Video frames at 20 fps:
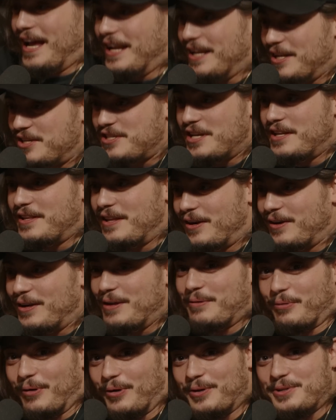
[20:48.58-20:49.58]
And he's sitting there and he
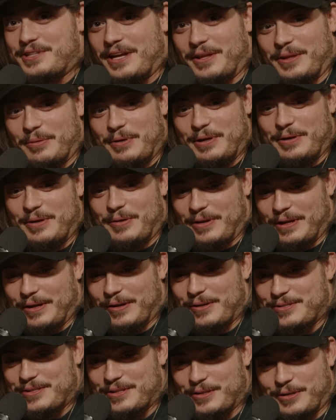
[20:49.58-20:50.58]
rolls down the window and he
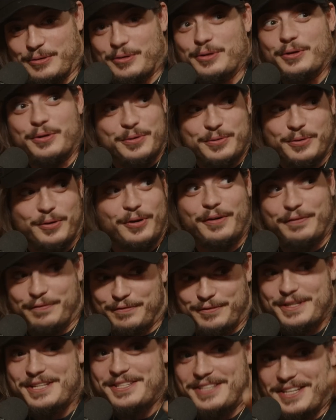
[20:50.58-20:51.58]
goes to the crew, who are all
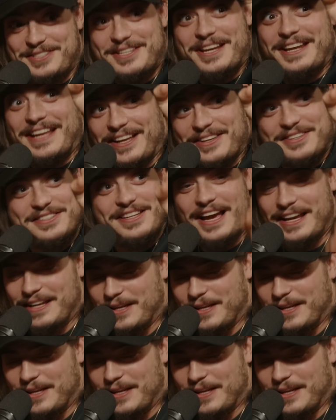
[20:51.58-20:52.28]
freezing, standing outside.